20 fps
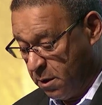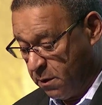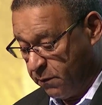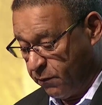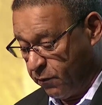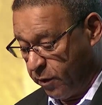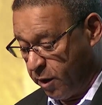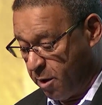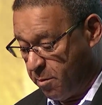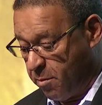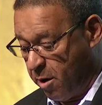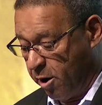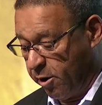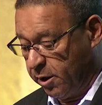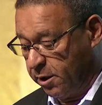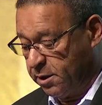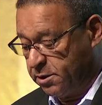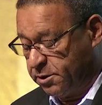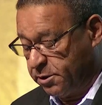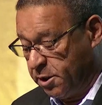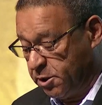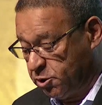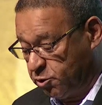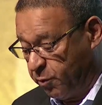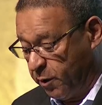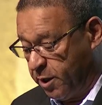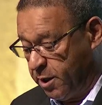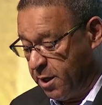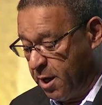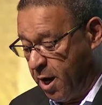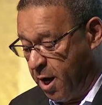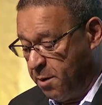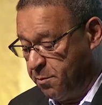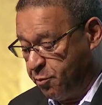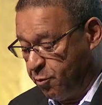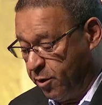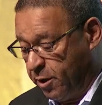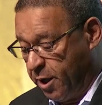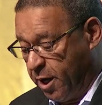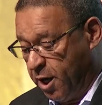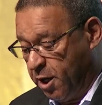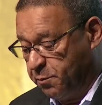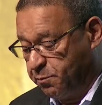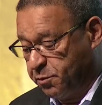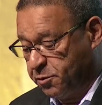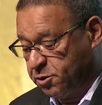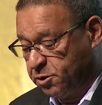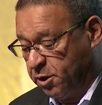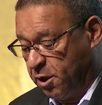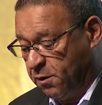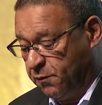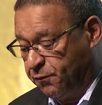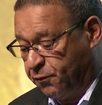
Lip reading: For the Americas, it is 29.8%,